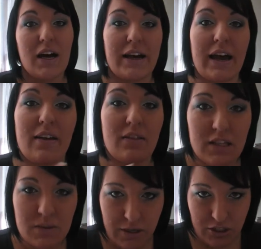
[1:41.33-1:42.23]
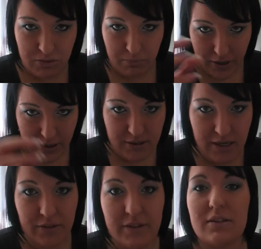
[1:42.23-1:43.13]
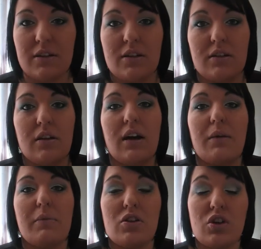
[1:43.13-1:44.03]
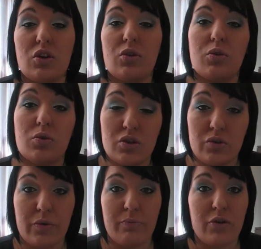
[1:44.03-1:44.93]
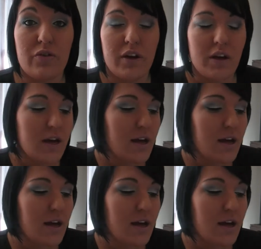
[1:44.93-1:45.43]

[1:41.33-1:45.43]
Okay, and that's what actually breaks down the skin and the cuticle to remove it.